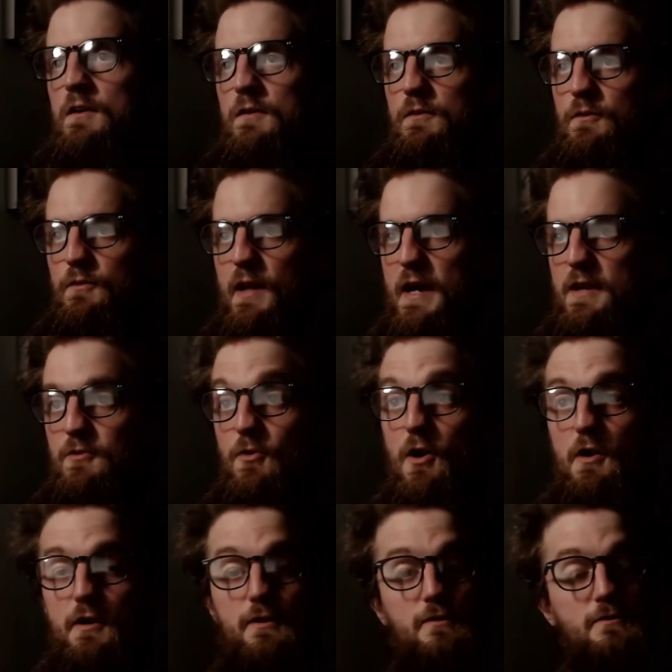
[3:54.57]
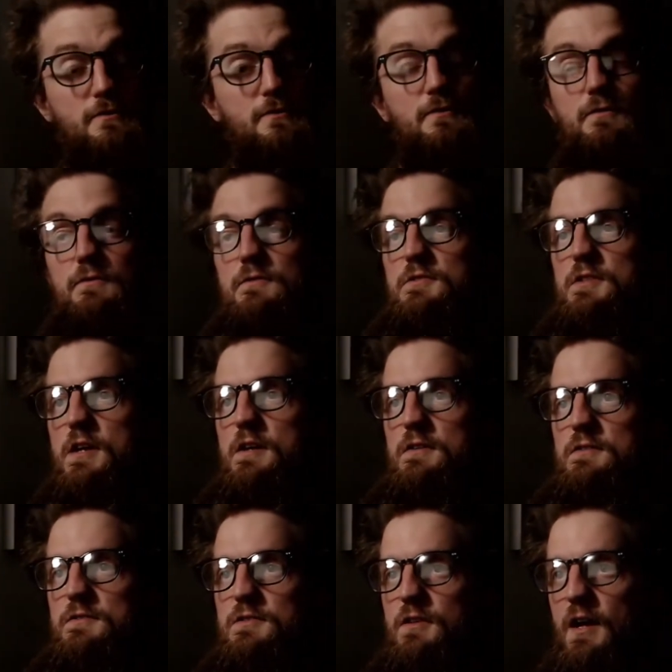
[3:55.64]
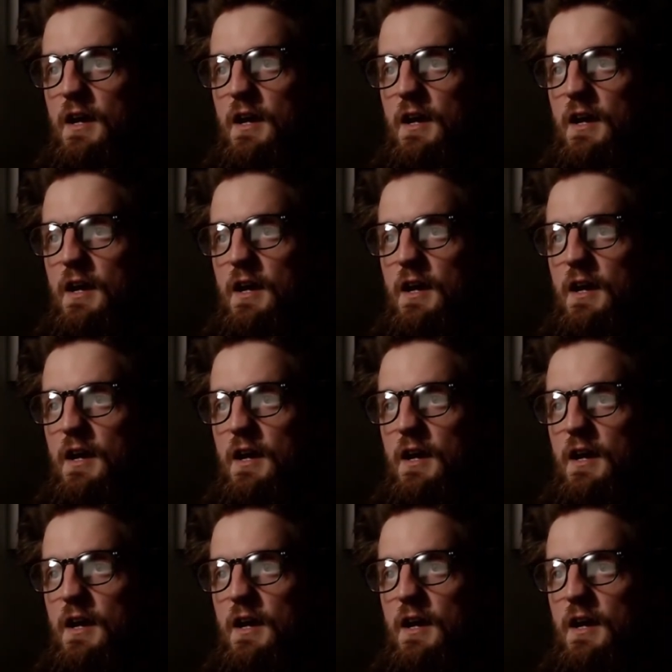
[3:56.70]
Land Rider says,